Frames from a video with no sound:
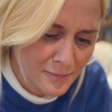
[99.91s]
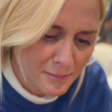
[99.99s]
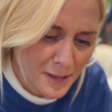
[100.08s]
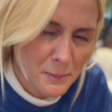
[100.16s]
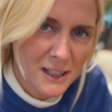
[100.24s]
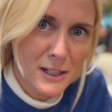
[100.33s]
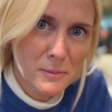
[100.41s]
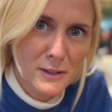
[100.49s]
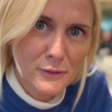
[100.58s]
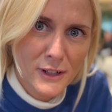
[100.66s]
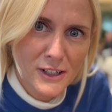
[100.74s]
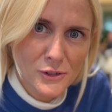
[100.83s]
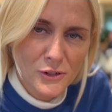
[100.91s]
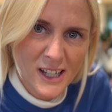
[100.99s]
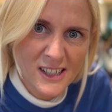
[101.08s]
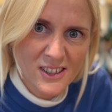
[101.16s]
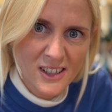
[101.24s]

And a little bit of food to taste.